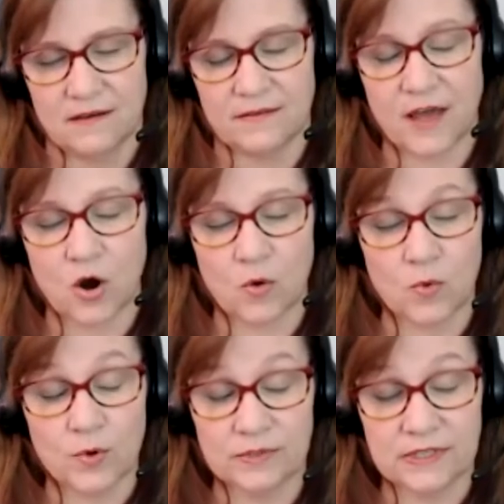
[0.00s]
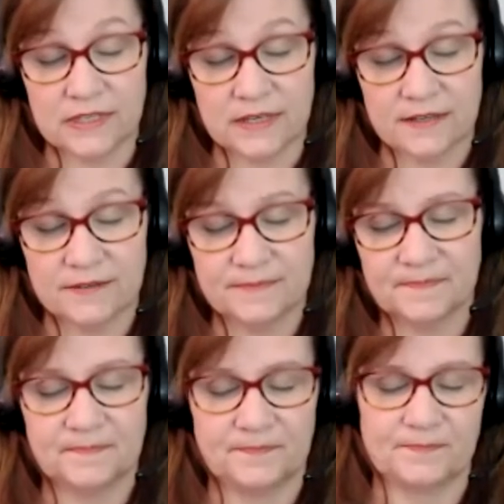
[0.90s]
that are wounded.
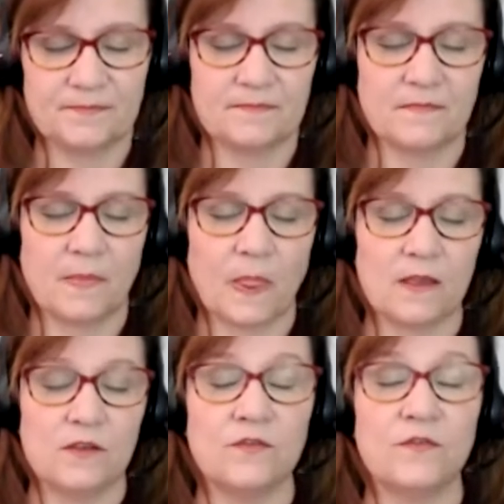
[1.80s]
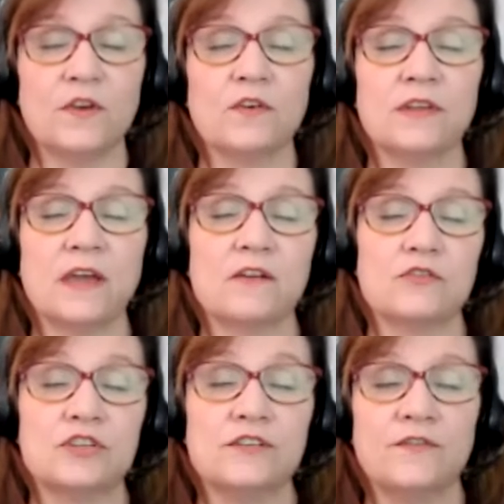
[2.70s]
You feel the
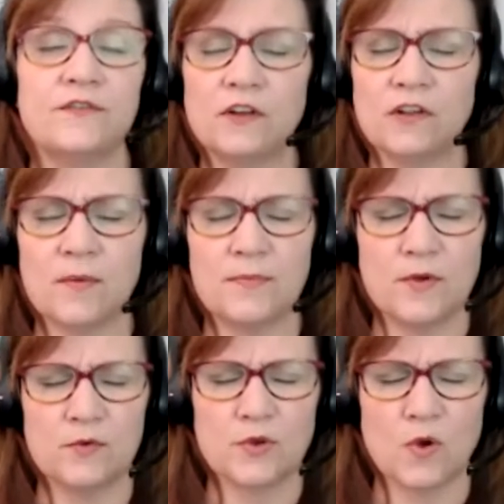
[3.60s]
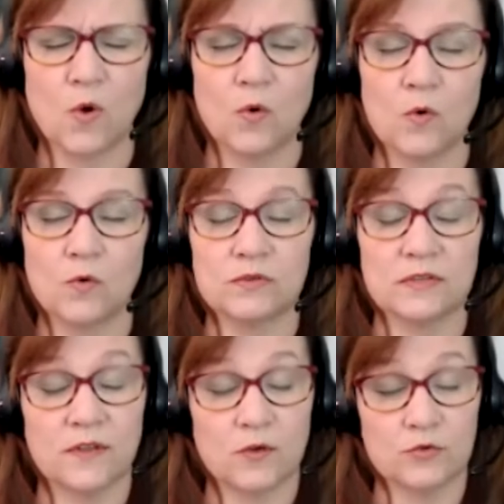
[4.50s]
energy fill up those holes
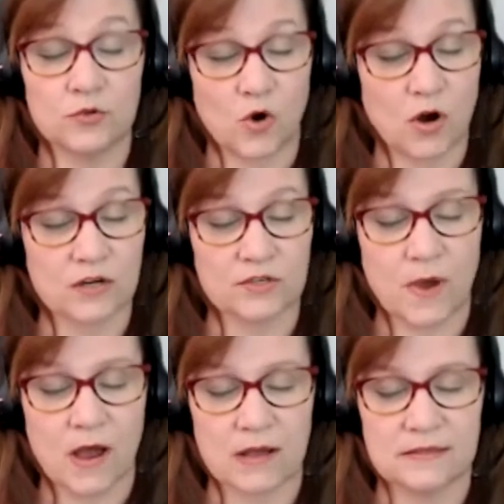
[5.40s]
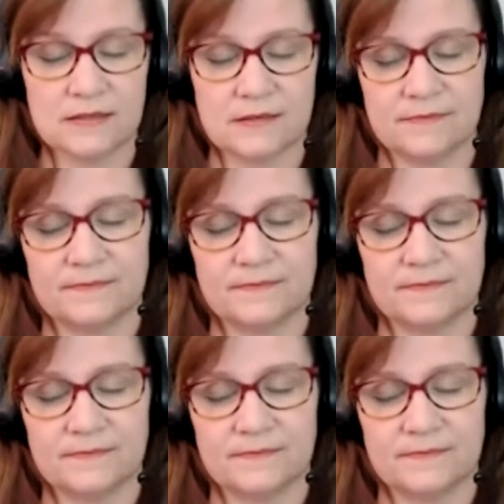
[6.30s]
and those dark spots,